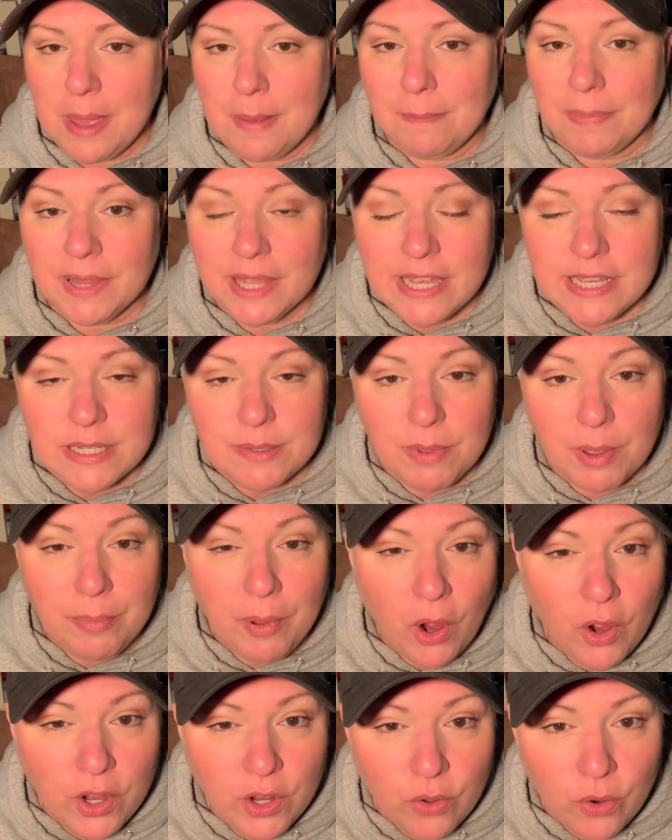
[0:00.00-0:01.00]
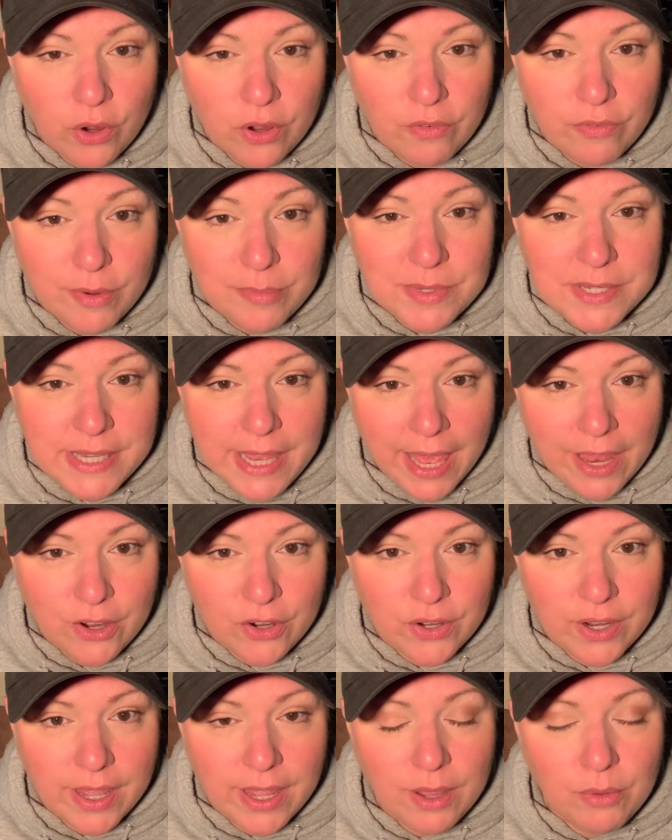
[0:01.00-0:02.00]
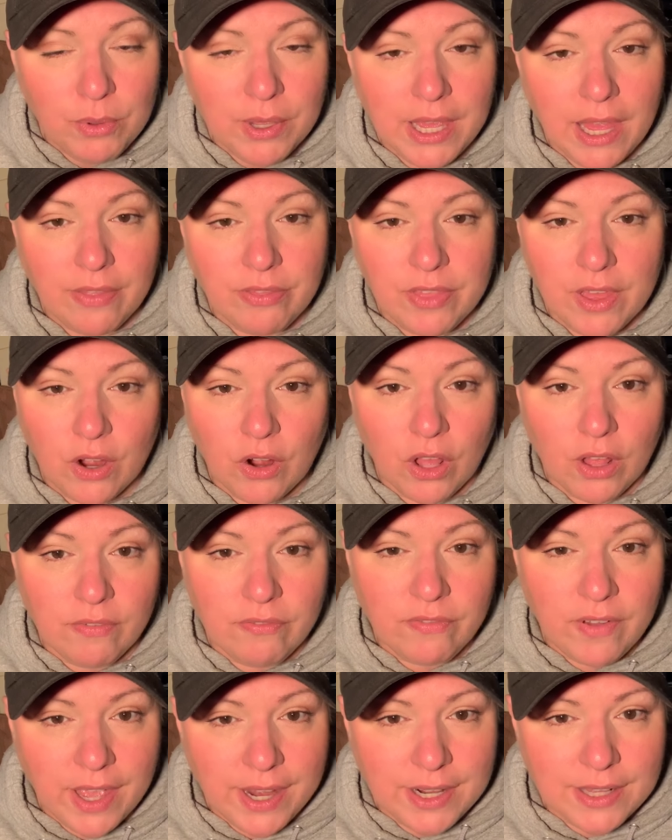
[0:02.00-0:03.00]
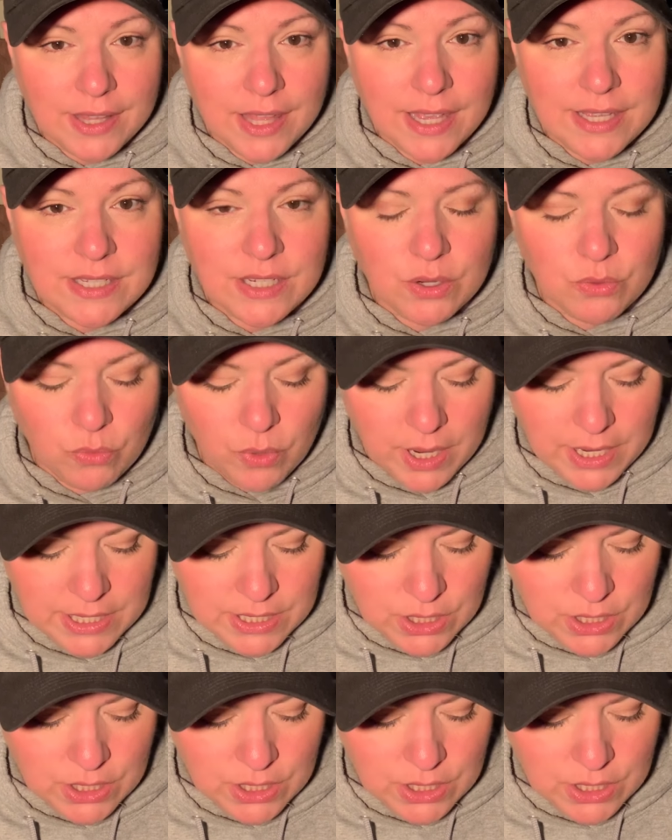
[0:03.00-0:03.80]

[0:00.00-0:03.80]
placed my party order from Saturday. We got that all finalized and ready